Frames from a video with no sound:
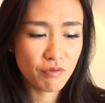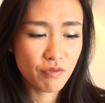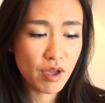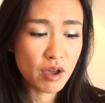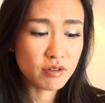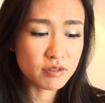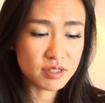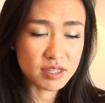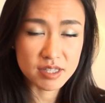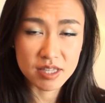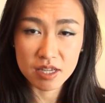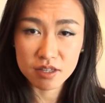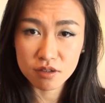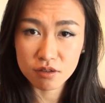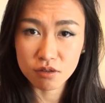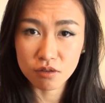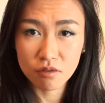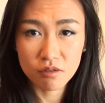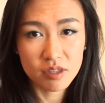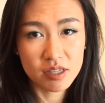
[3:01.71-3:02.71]
felt a
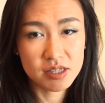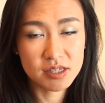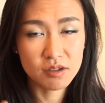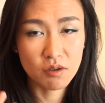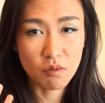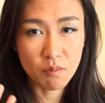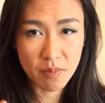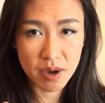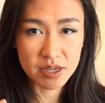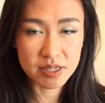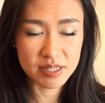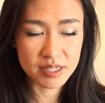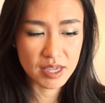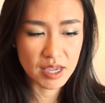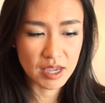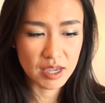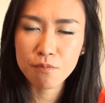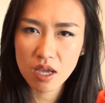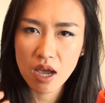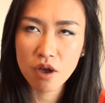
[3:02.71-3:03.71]
sudden notice on my skin.